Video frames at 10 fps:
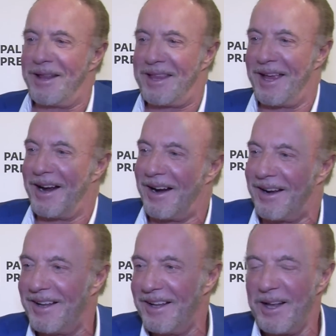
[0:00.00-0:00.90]
right
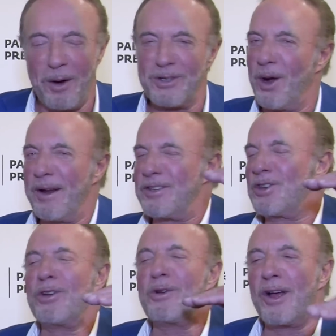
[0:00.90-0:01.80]
there. I was going
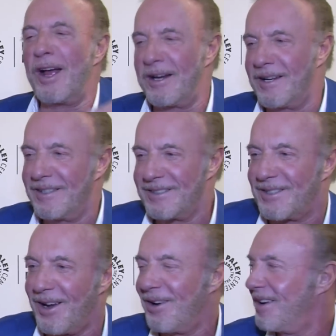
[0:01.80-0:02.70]
too good.
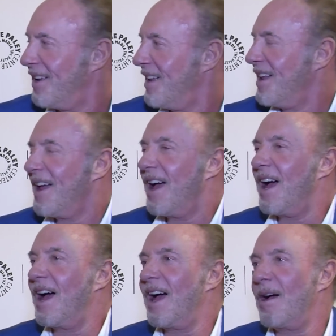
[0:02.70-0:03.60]
So,
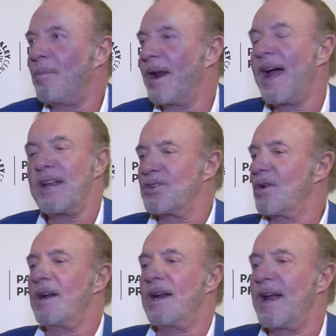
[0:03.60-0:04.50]
uh, but I
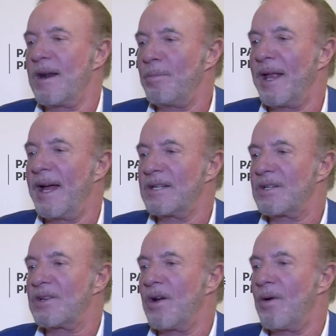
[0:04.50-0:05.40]
enjoyed it. I had a blast.
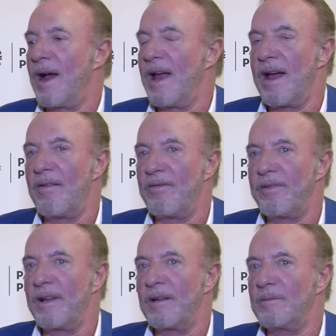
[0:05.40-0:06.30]
Yeah. So I
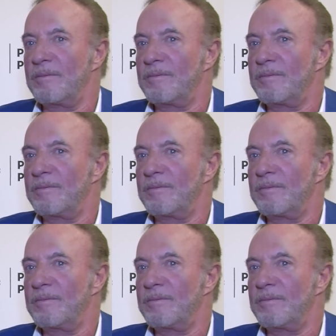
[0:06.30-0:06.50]
have. Uh,